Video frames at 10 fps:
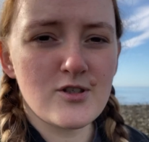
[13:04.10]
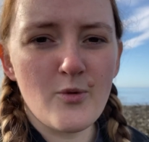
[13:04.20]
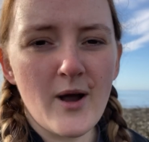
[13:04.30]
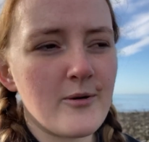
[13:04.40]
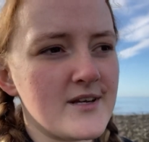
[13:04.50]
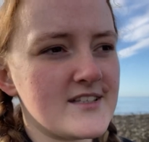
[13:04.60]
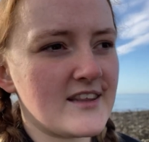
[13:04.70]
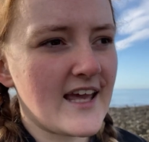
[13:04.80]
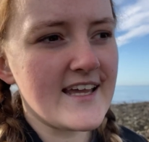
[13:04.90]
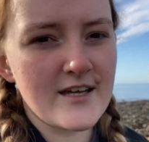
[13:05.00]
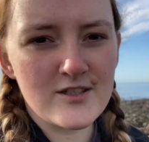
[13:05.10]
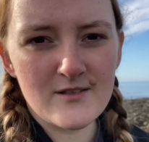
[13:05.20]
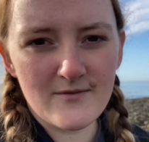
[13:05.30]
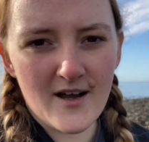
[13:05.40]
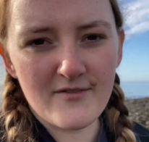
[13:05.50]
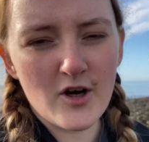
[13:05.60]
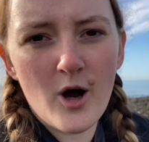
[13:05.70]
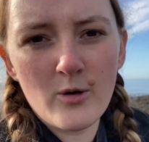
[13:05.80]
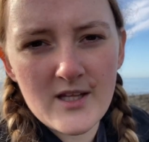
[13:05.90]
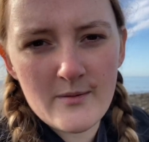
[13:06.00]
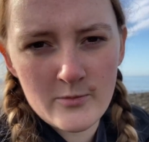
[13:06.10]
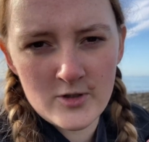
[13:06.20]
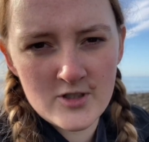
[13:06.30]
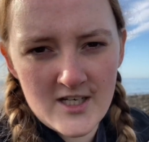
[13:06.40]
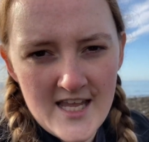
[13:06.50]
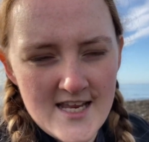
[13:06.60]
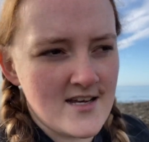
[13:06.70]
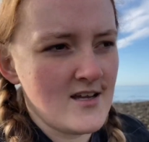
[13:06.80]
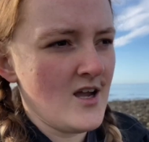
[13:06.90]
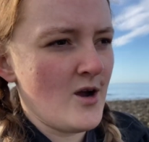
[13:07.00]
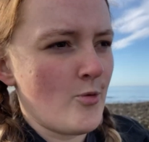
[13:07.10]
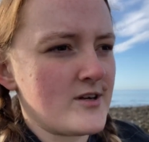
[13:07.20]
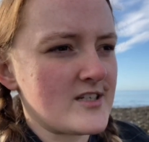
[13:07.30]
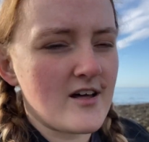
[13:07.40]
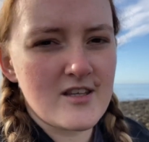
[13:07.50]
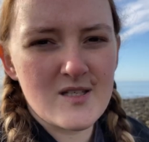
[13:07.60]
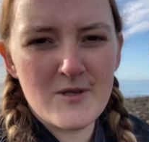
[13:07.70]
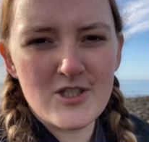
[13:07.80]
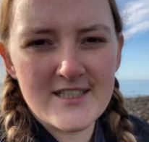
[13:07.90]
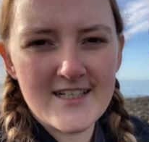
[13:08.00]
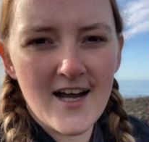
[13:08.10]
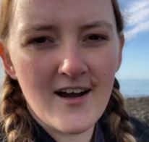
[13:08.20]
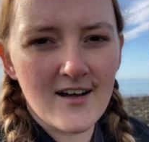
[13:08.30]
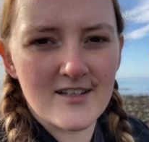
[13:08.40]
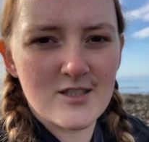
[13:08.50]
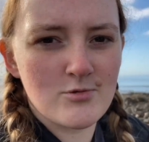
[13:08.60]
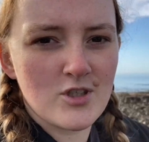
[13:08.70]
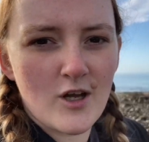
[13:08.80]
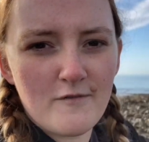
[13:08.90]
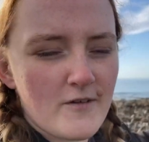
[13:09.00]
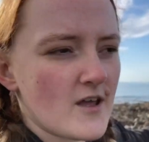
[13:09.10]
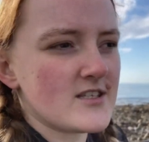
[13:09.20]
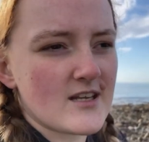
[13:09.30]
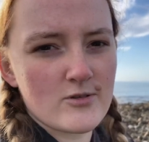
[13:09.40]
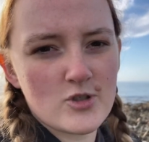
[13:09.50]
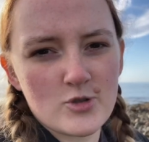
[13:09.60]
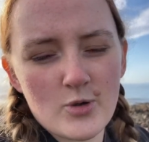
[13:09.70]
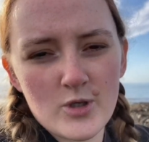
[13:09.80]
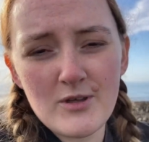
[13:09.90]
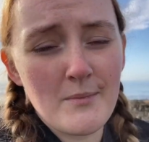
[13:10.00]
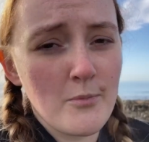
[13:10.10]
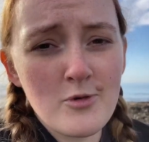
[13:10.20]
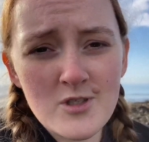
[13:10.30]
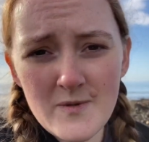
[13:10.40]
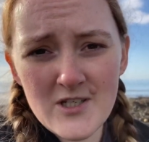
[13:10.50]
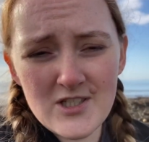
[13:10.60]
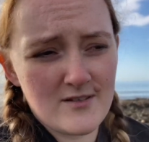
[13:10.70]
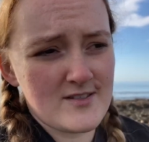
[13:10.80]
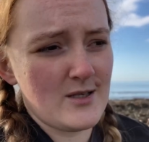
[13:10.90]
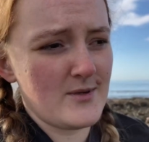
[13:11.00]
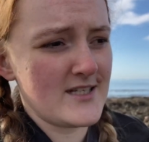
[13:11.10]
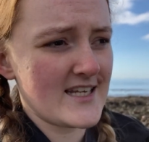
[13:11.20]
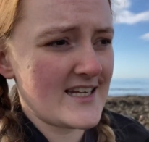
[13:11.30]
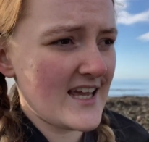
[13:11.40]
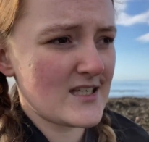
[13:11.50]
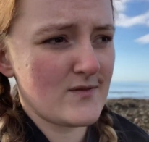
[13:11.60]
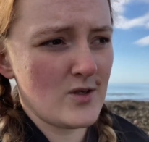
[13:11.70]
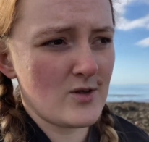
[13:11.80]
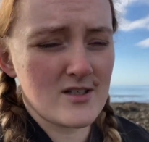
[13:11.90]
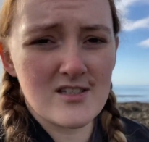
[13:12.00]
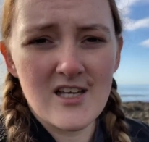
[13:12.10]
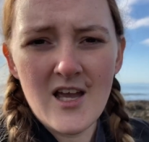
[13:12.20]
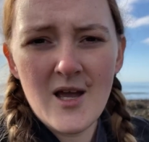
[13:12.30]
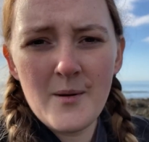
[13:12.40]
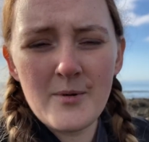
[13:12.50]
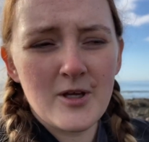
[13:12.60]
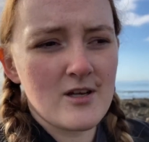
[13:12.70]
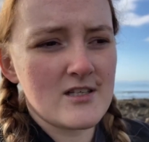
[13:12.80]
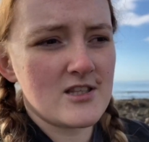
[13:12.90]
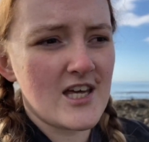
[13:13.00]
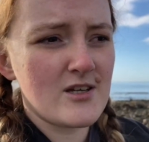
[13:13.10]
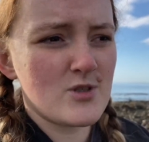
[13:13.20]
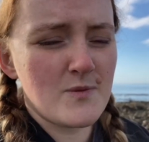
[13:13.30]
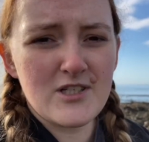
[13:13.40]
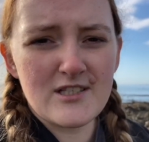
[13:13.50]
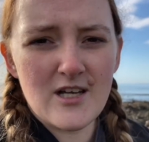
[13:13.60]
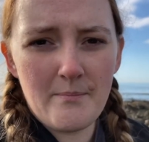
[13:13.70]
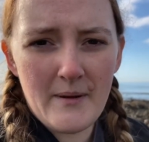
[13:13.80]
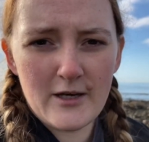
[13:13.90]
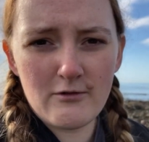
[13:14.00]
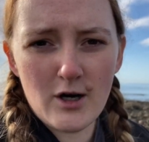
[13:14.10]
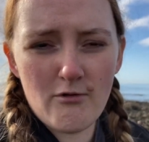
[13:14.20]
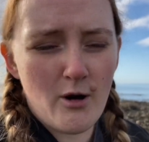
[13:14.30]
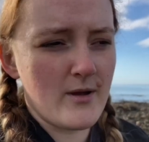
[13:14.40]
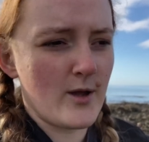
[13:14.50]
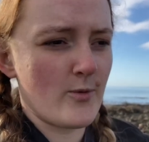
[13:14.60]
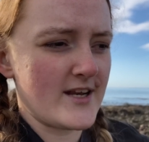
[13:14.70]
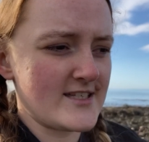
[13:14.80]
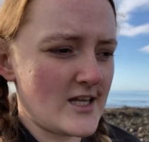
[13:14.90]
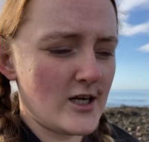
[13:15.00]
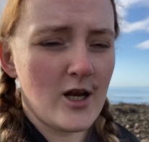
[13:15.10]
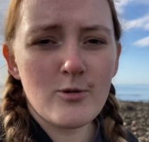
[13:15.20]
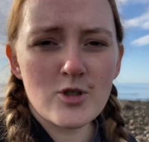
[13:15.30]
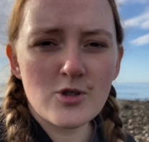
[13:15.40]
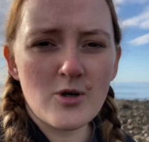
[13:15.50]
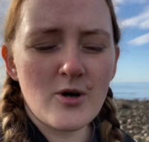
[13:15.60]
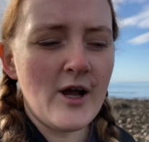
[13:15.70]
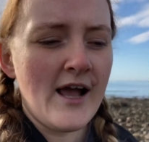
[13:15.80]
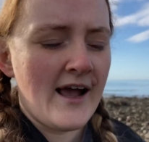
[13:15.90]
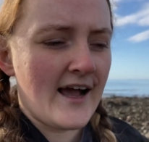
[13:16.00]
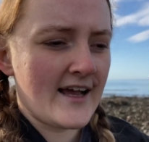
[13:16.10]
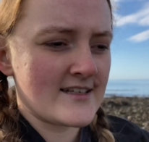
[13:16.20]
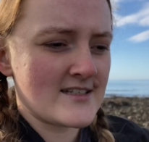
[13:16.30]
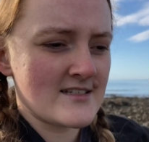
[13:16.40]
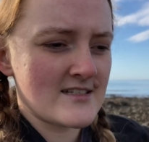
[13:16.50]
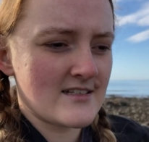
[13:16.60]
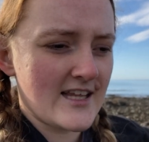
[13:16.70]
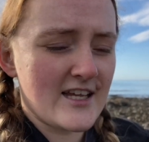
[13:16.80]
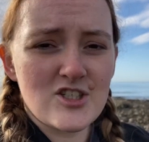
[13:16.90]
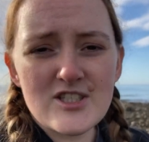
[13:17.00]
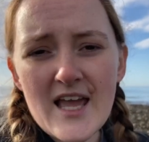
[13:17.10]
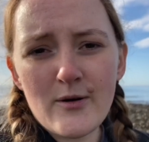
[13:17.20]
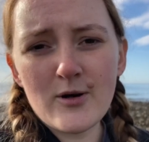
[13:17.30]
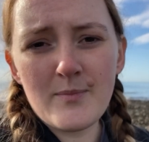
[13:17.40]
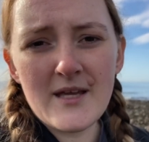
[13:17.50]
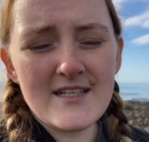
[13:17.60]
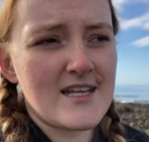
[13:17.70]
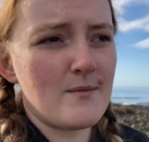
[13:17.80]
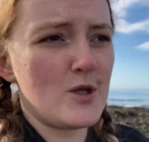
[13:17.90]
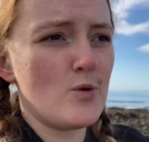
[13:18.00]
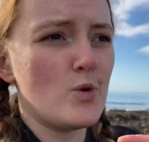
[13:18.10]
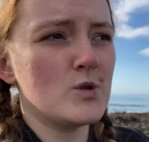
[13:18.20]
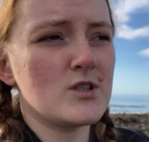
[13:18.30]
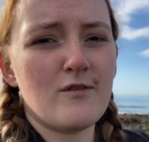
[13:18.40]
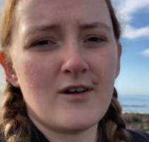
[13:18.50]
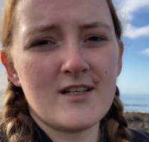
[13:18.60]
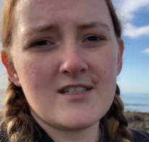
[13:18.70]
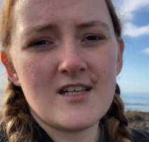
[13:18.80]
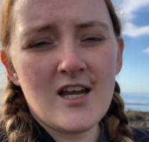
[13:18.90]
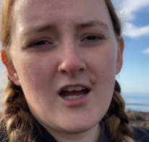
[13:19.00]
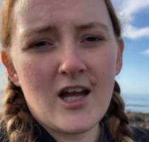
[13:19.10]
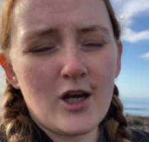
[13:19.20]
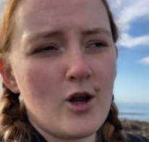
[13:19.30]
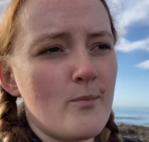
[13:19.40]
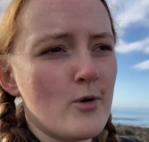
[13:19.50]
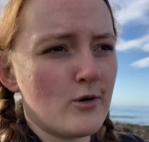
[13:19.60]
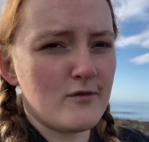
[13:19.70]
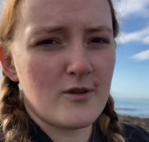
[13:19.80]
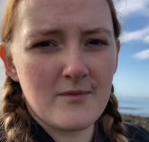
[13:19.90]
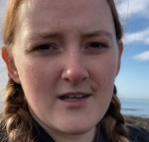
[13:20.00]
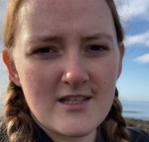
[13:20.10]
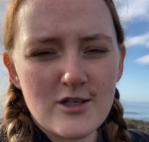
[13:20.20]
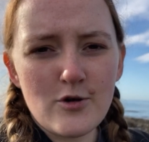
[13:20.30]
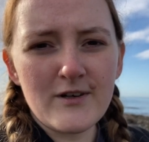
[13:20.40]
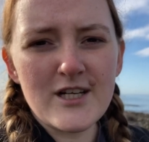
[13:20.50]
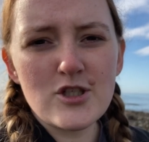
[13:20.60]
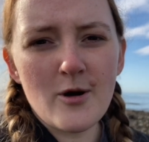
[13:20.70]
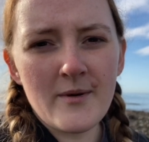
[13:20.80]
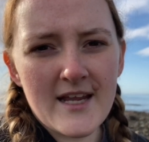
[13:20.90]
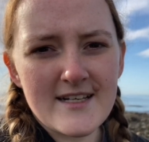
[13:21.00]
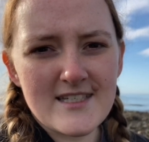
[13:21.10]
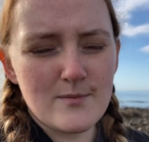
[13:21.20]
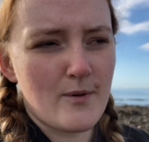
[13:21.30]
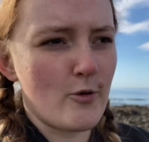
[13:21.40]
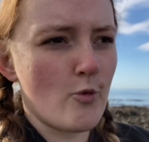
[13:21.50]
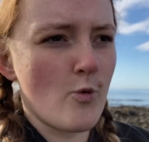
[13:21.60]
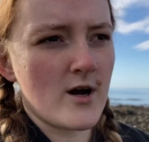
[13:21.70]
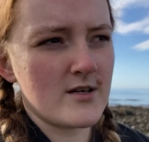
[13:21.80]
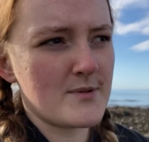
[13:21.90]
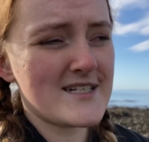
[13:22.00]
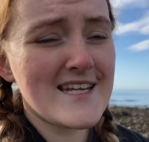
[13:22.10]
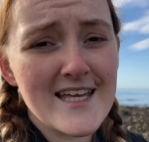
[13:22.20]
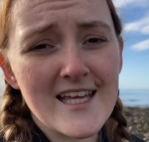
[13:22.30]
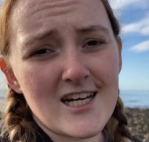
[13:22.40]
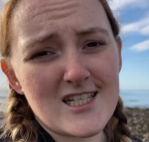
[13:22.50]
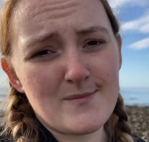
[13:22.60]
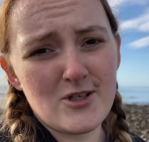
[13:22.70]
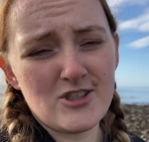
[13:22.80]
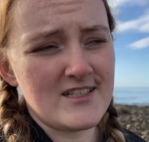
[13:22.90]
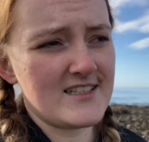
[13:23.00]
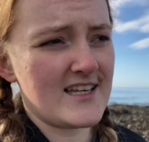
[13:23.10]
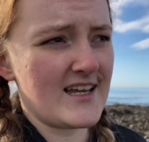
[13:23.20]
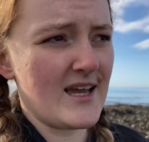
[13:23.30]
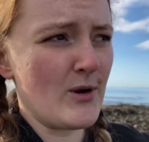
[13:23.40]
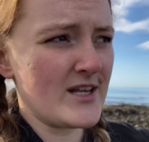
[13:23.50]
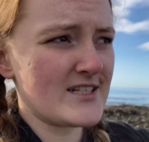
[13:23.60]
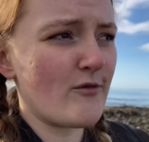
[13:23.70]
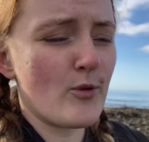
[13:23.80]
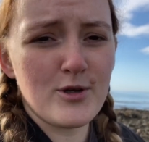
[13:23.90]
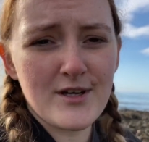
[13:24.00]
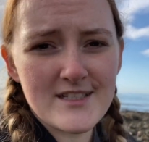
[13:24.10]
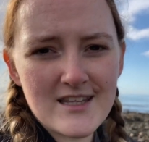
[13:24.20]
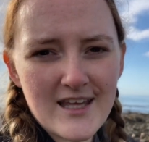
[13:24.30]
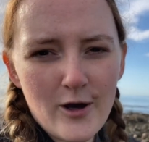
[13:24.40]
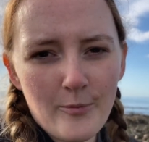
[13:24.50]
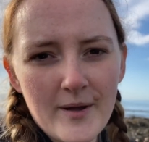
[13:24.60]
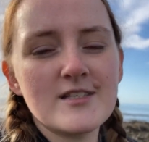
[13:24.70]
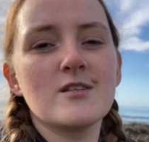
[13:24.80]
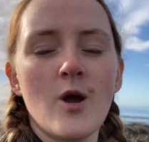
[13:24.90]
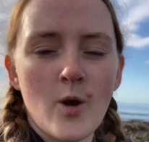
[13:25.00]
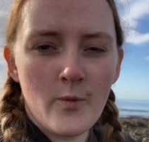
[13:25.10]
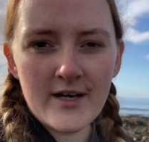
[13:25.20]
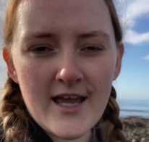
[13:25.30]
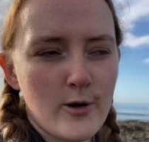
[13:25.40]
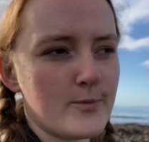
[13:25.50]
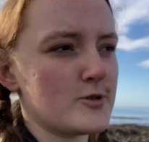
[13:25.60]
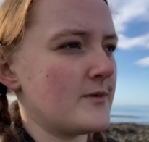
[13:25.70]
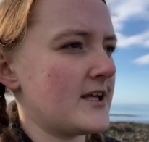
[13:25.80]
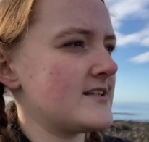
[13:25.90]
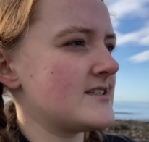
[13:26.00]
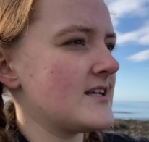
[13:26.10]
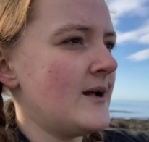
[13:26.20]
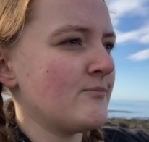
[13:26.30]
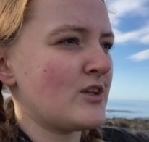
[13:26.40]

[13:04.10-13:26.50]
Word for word: so well is that they can survive and hold that moisture in, whereas other species can't. So as you go further down the shore, you get more species of seaweed and less fucus because those species are better at growing when it's at lower shore and they can just outcompete it, but you also find a lot more of them. They're not really dominated by one particular species, except for when you get to the kelp beds, when kelp dominates.